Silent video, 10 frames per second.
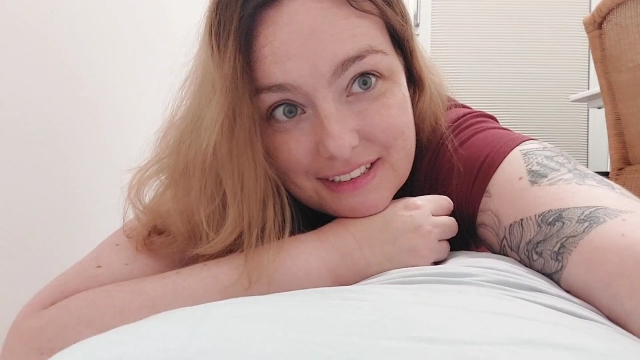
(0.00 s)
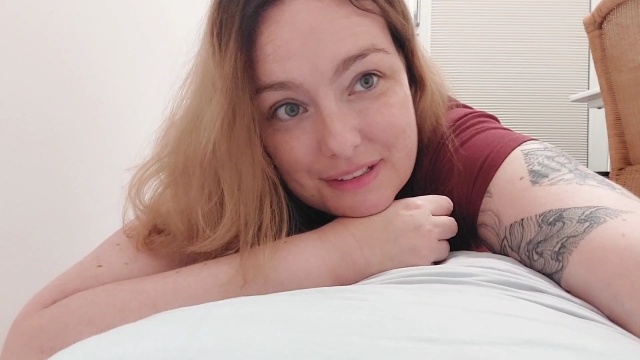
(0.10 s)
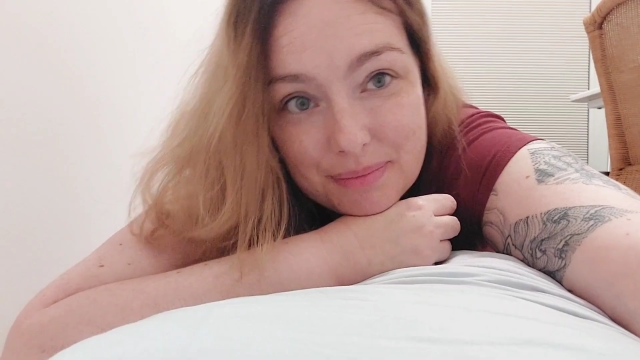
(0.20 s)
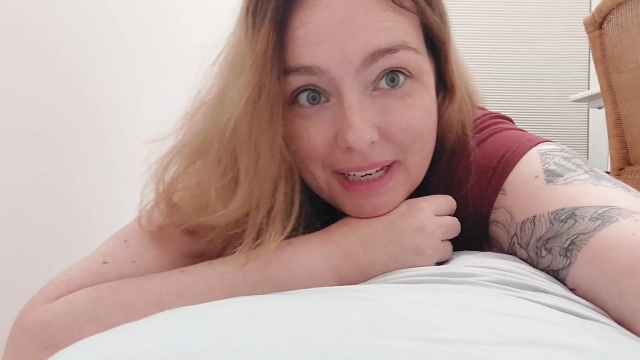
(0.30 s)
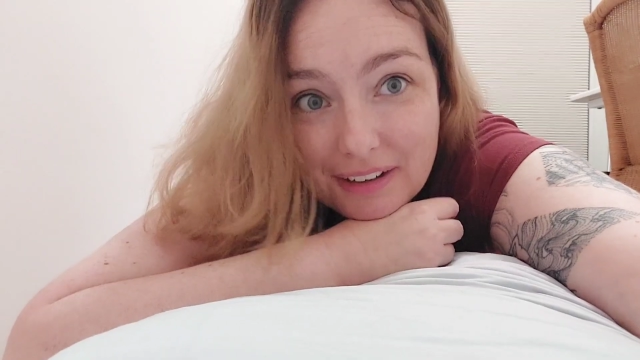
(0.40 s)

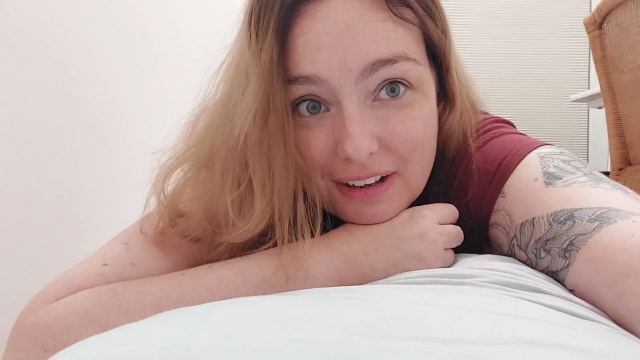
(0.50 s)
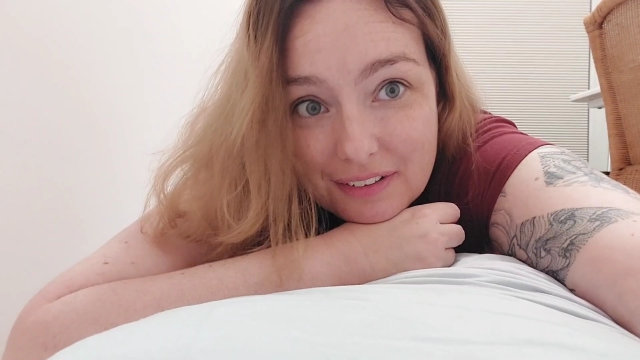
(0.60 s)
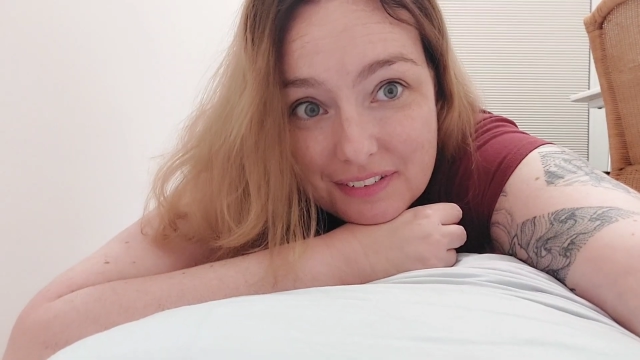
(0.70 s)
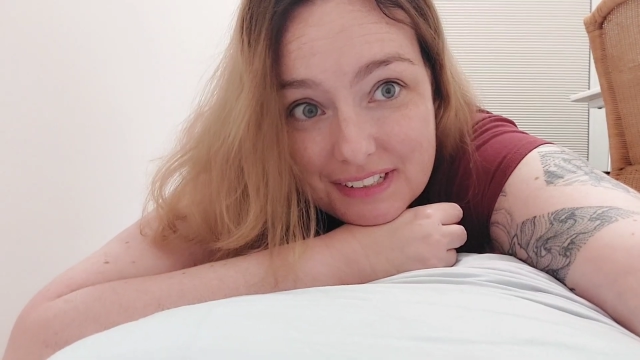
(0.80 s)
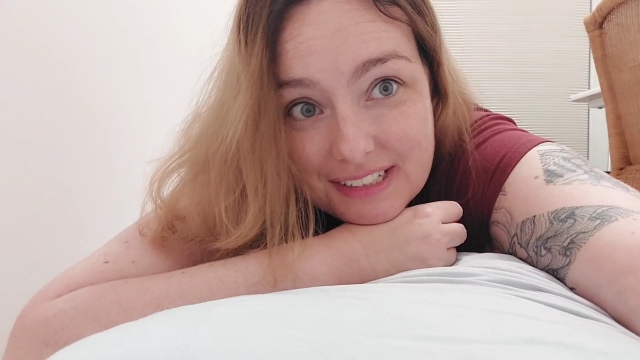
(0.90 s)
To make all
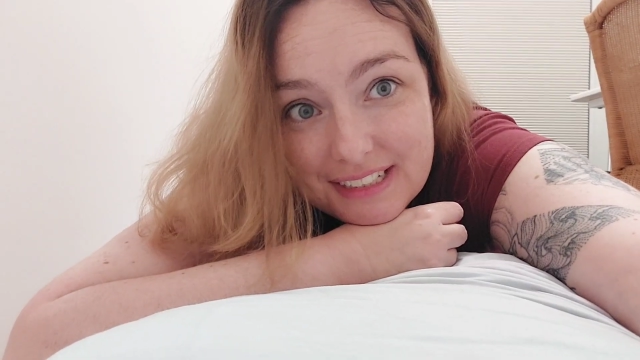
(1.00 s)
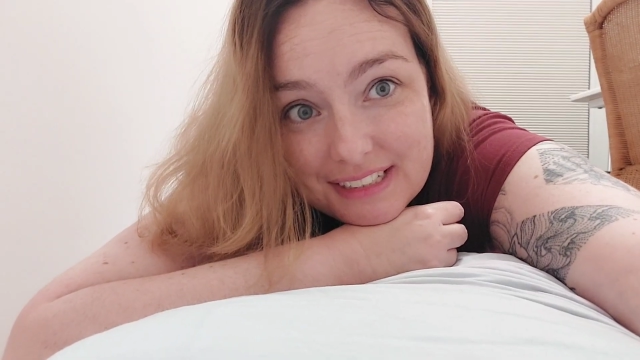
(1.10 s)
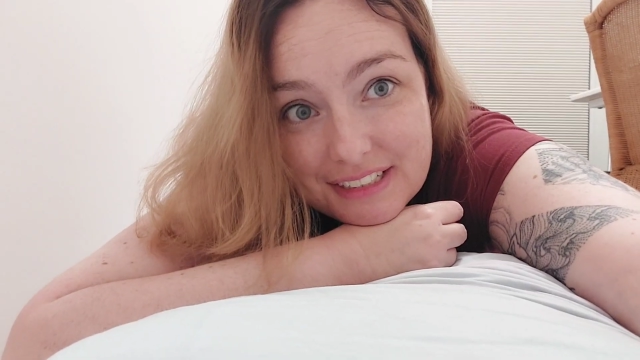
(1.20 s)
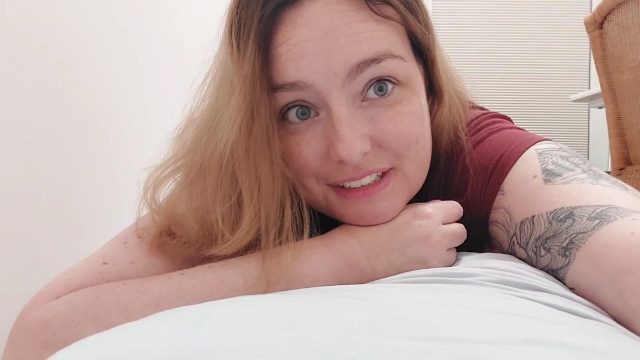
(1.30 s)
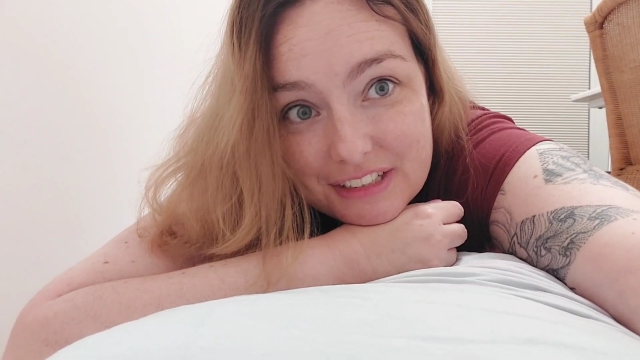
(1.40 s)
of this
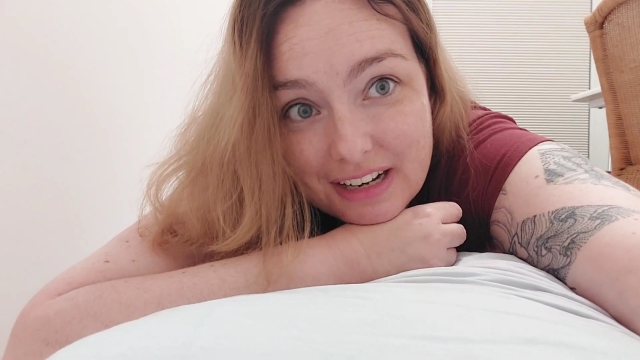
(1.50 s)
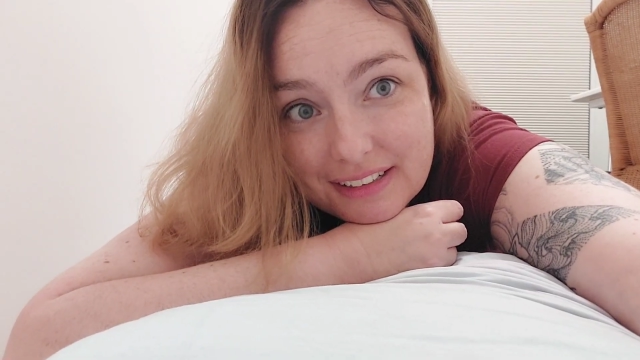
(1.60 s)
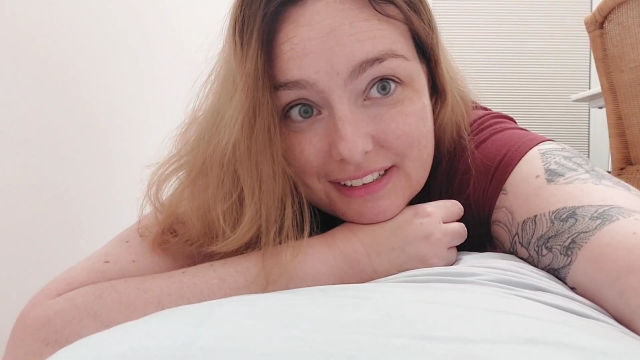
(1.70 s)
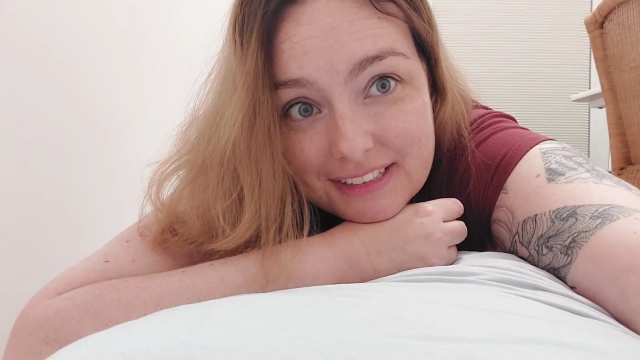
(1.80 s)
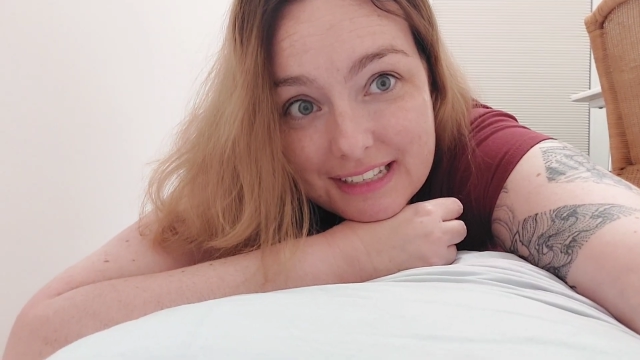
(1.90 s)
easier to
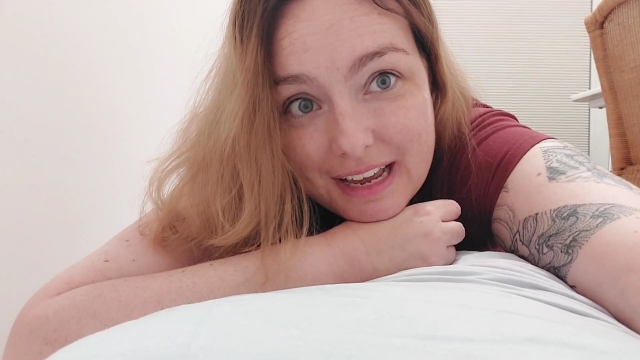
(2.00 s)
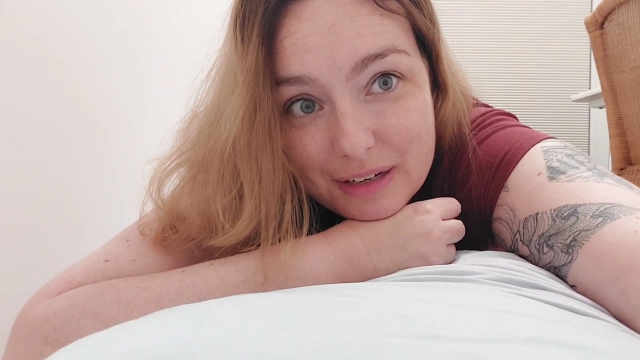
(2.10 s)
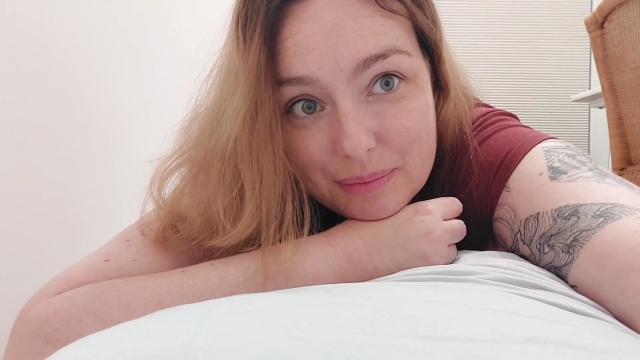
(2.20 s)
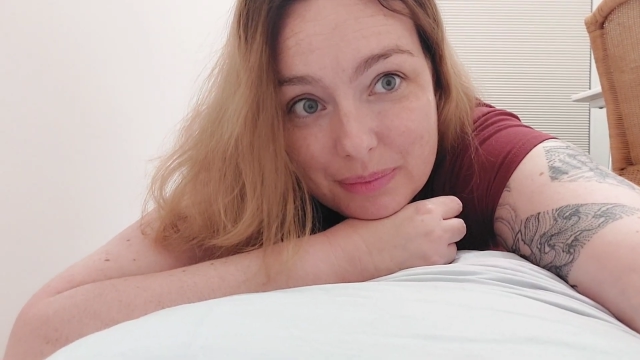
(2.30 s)
understand,